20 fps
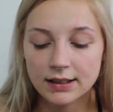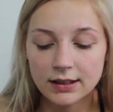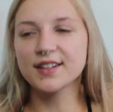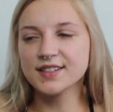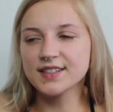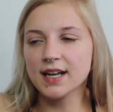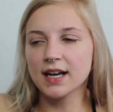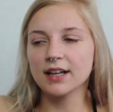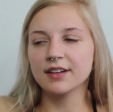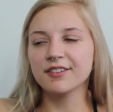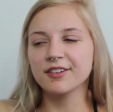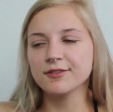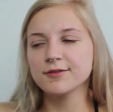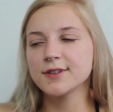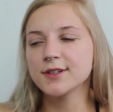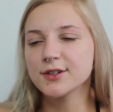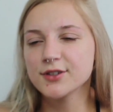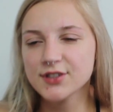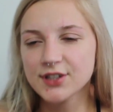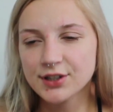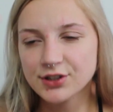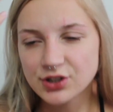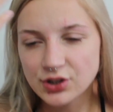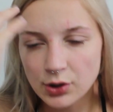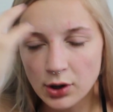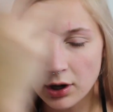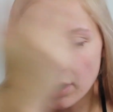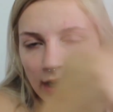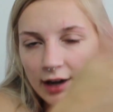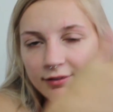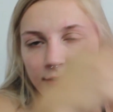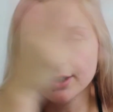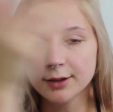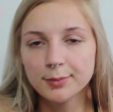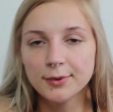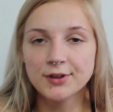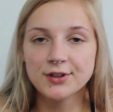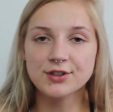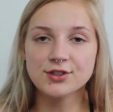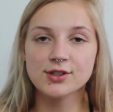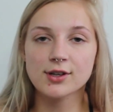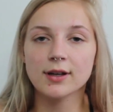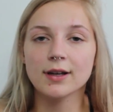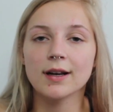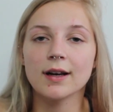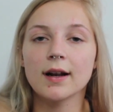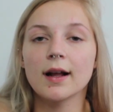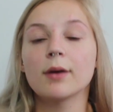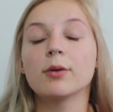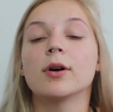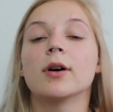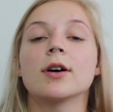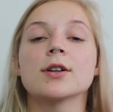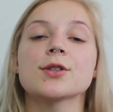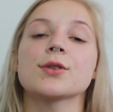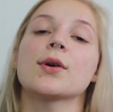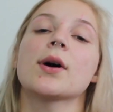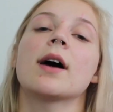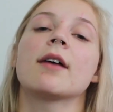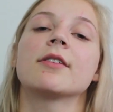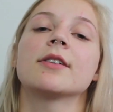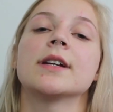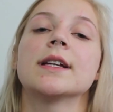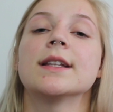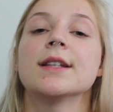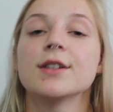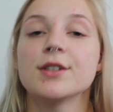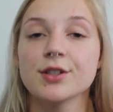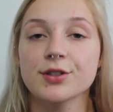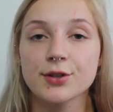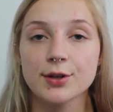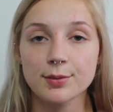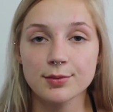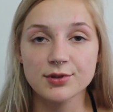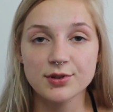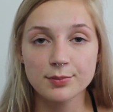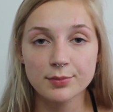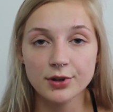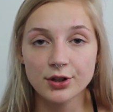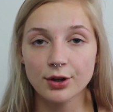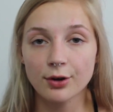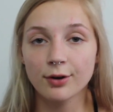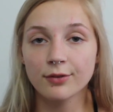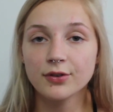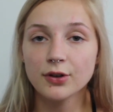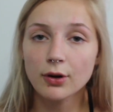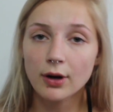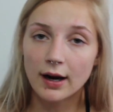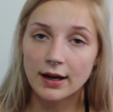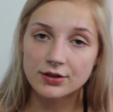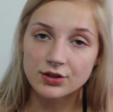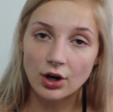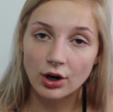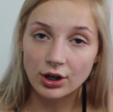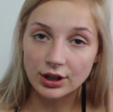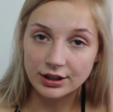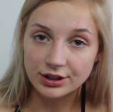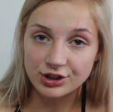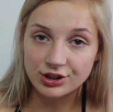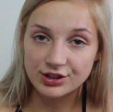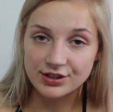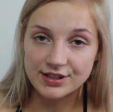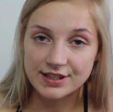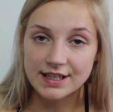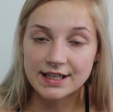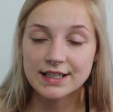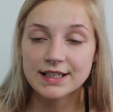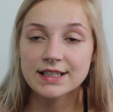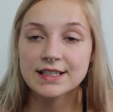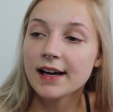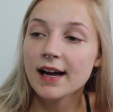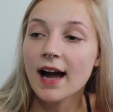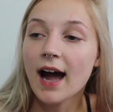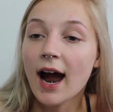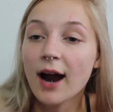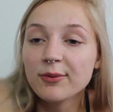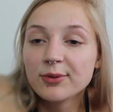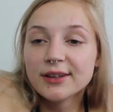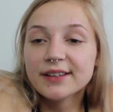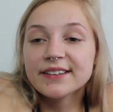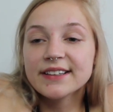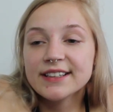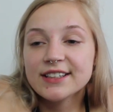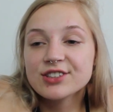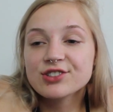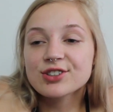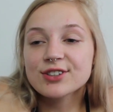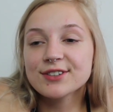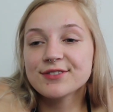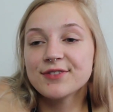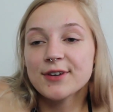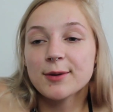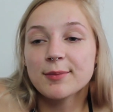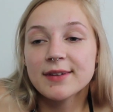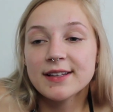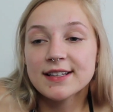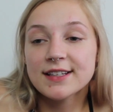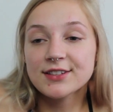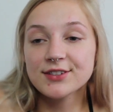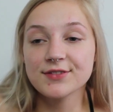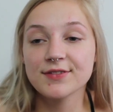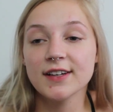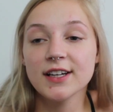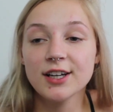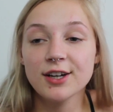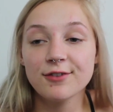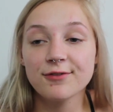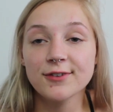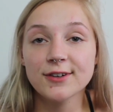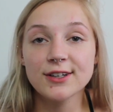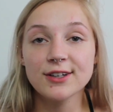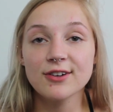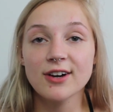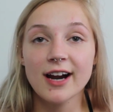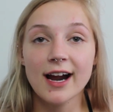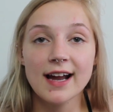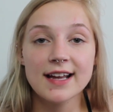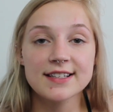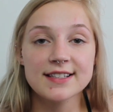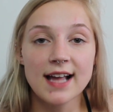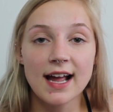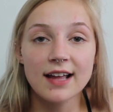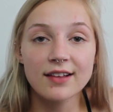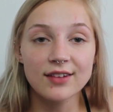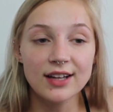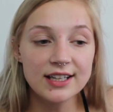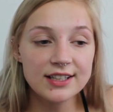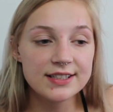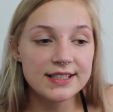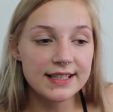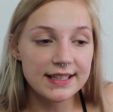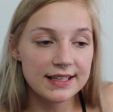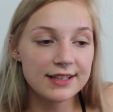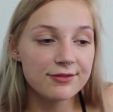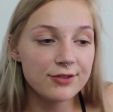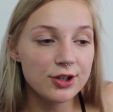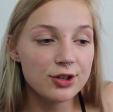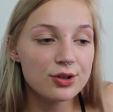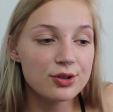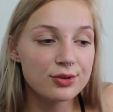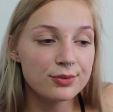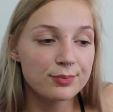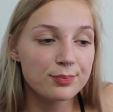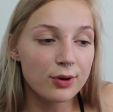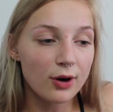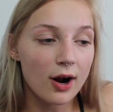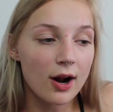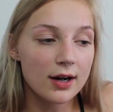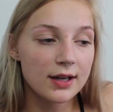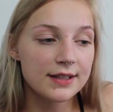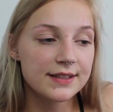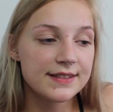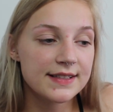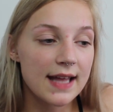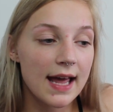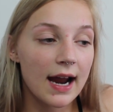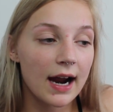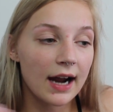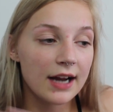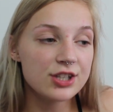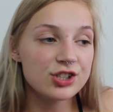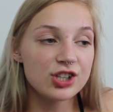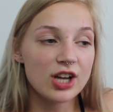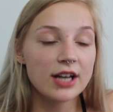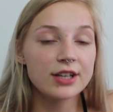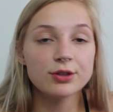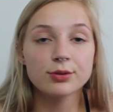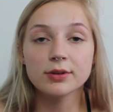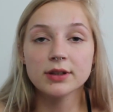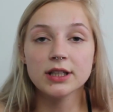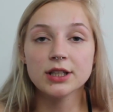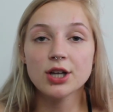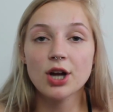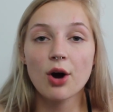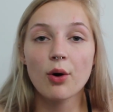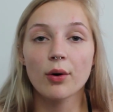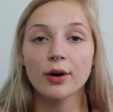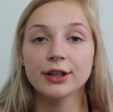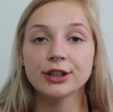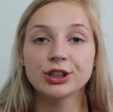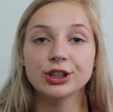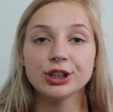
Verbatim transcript: That's kind of confusing, so I'll have it up on the screen and I will also have it in the description below if you guys are interested. I really enjoyed filming this video for you guys. I like to give you products that I genuinely know are